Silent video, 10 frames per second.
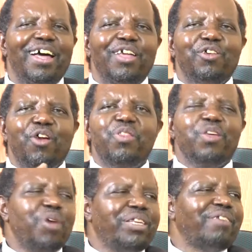You don't
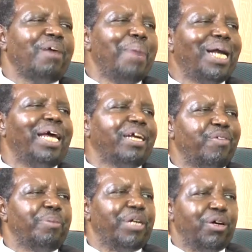think you are just a man like
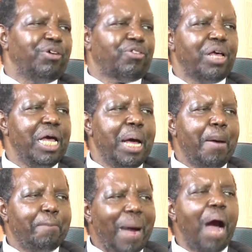everybody else.
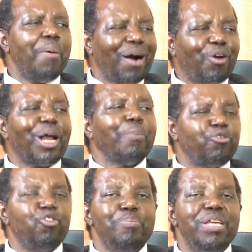Power corrupts
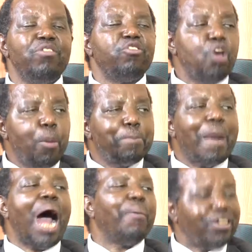you means
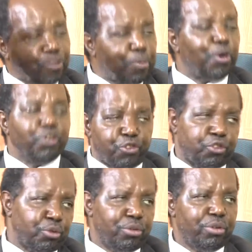power spoils
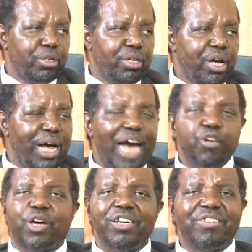you. And
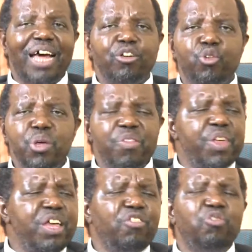you can start doing
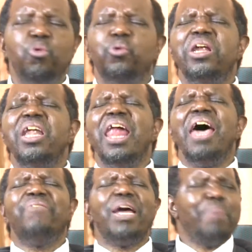things you
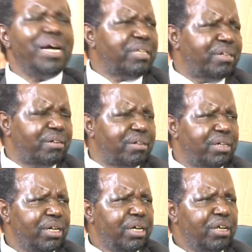never imagined.
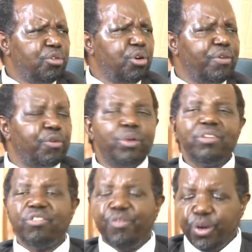You know, what
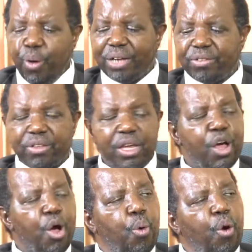is even worse?
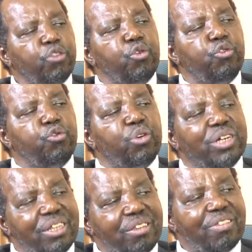What you used to
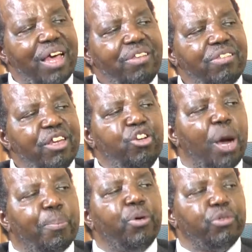criticize in
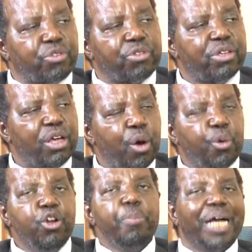your boss,
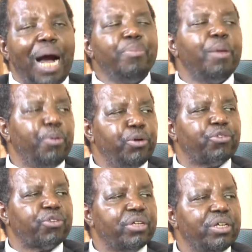when you become the
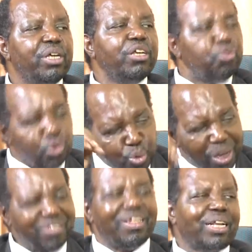boss, you do
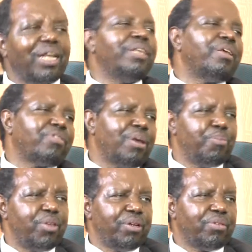exactly the same
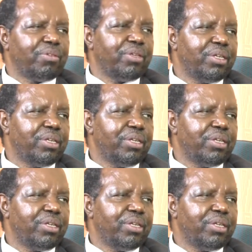things.